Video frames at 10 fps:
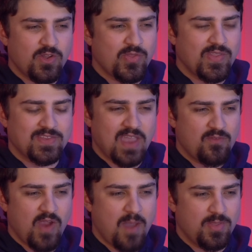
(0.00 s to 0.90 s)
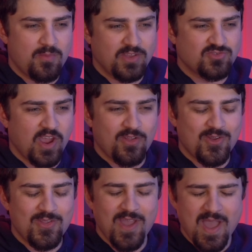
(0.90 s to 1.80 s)
thing that's ever happened in my
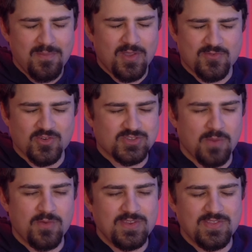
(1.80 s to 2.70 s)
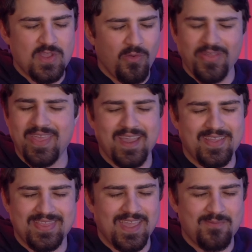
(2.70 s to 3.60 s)
childhood, because for some reason the only thing I
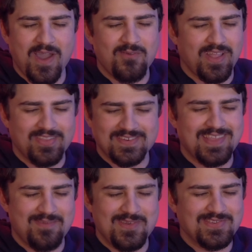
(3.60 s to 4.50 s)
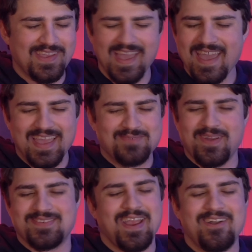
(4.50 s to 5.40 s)
could think about when I listen to that music is
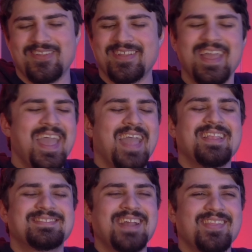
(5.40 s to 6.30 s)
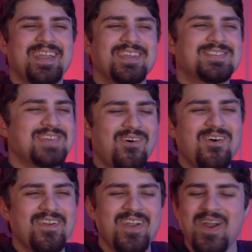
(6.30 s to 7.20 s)
my childhood. And it's not like a
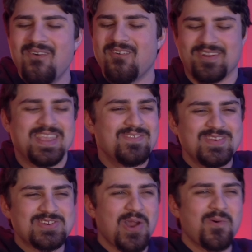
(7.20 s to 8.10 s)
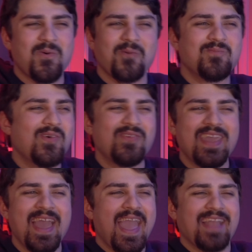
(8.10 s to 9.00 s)
song or a TV show or a
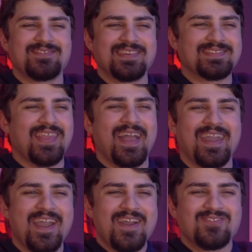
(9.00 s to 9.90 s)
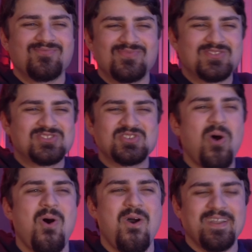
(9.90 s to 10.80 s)
movie. It's just like
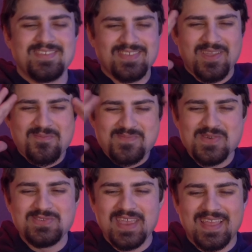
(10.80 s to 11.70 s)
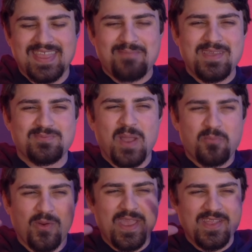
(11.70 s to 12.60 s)
song. It's just like music that makes my
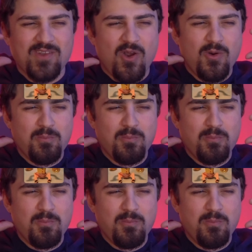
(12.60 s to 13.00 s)
brain go.